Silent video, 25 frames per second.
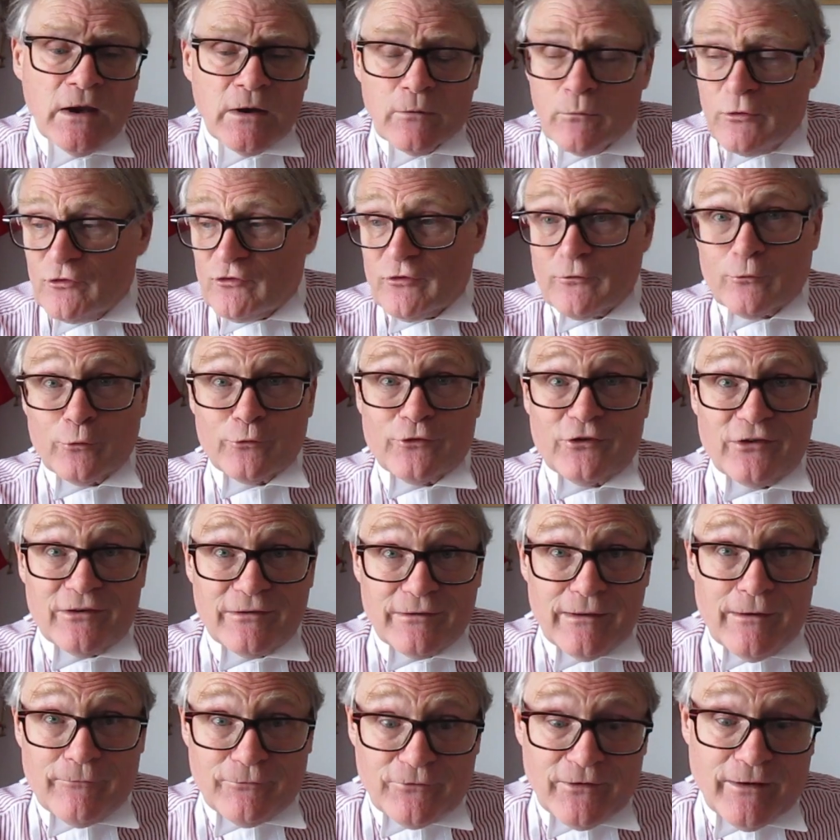which of course he's
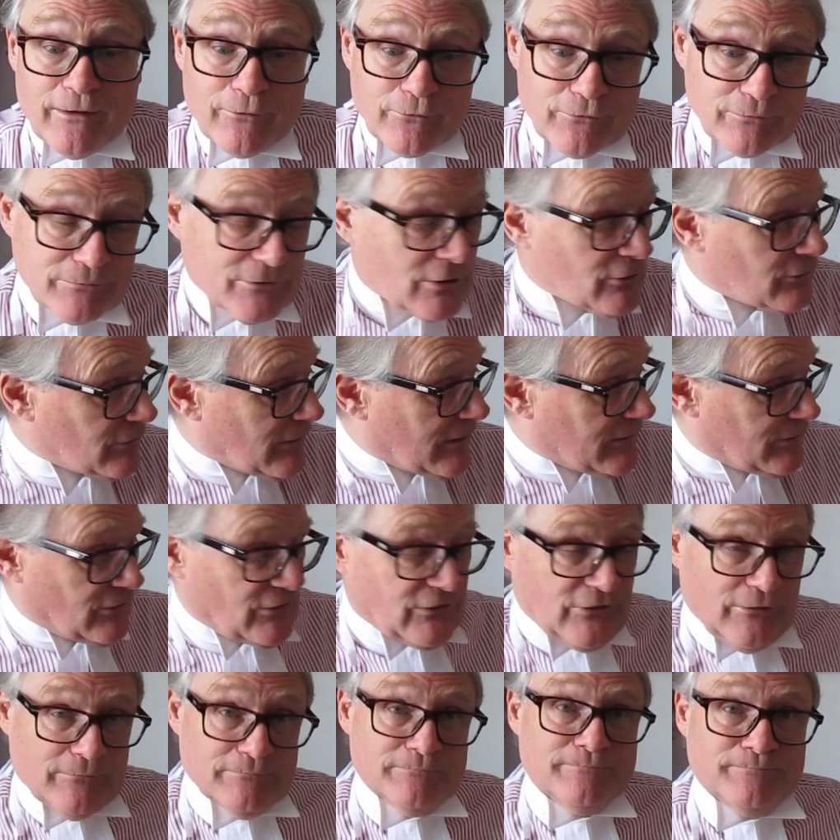left out because
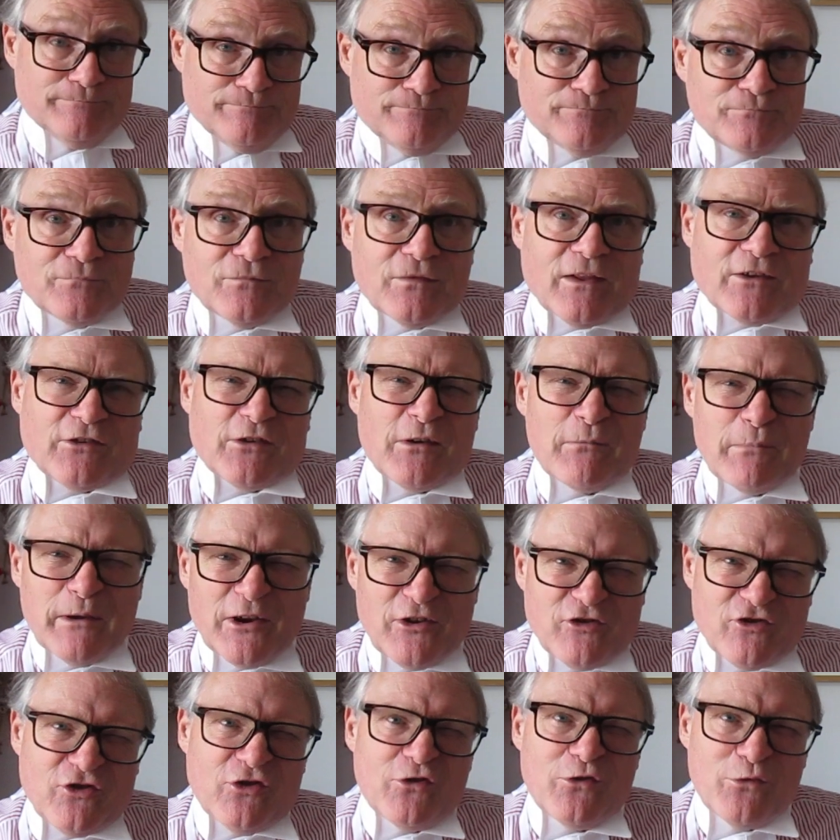that's that's a
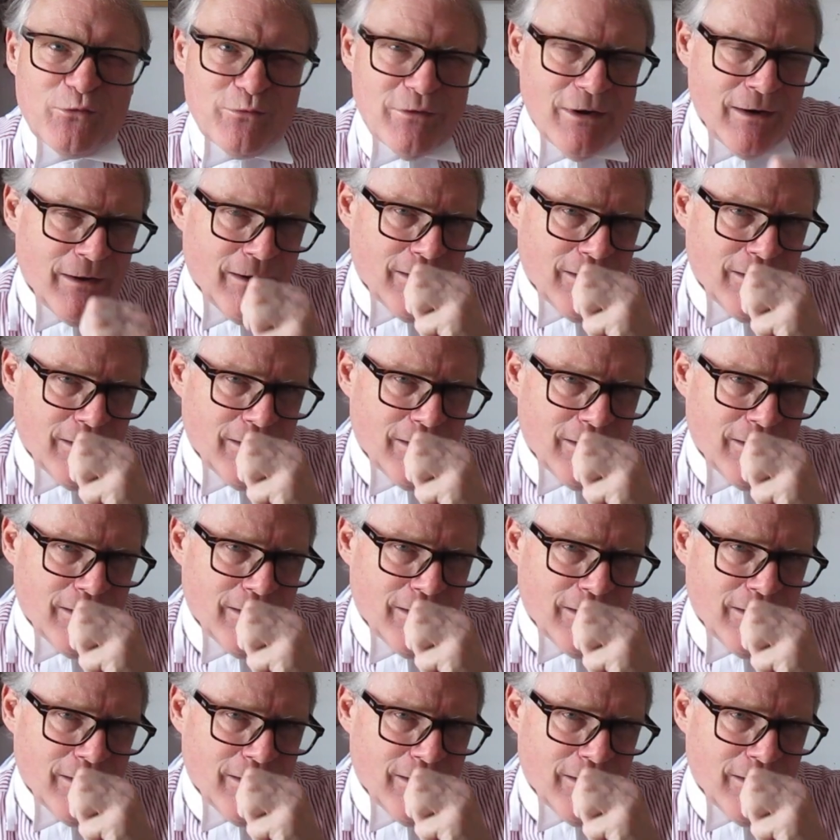bit too